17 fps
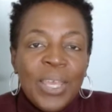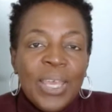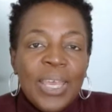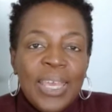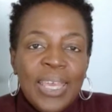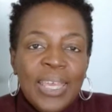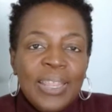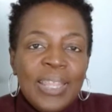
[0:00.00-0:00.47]

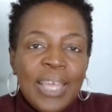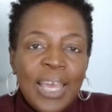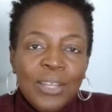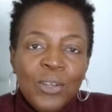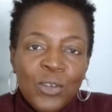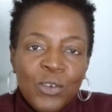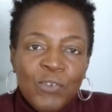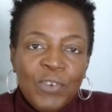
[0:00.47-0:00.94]
hit that
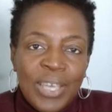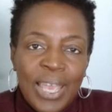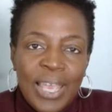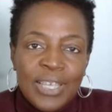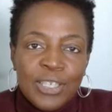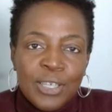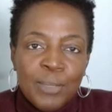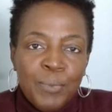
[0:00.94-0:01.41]

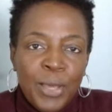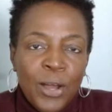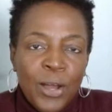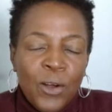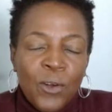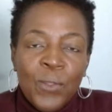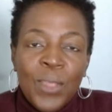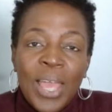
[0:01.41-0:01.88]
notification
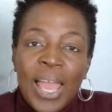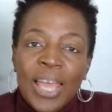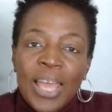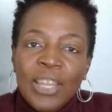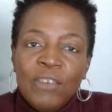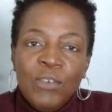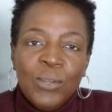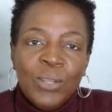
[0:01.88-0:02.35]
bell, and
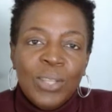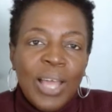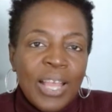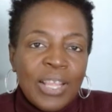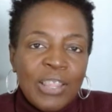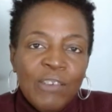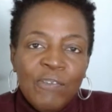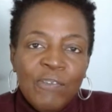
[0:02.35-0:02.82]
if you
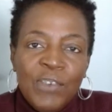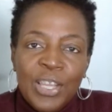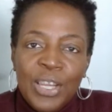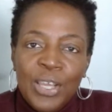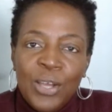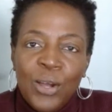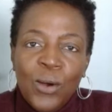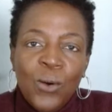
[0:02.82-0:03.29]
like the
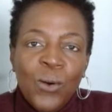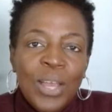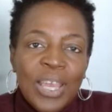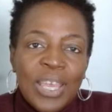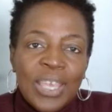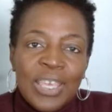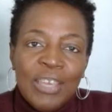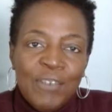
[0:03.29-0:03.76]
video,
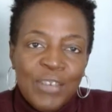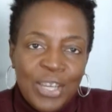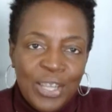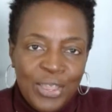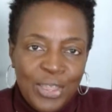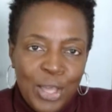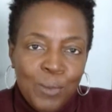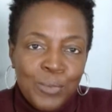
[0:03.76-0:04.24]
give it a
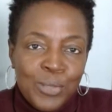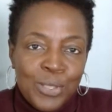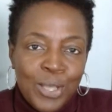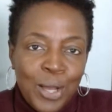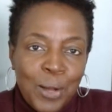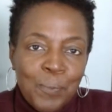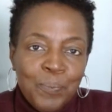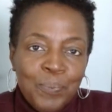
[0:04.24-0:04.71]
thumbs
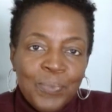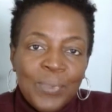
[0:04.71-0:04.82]
up.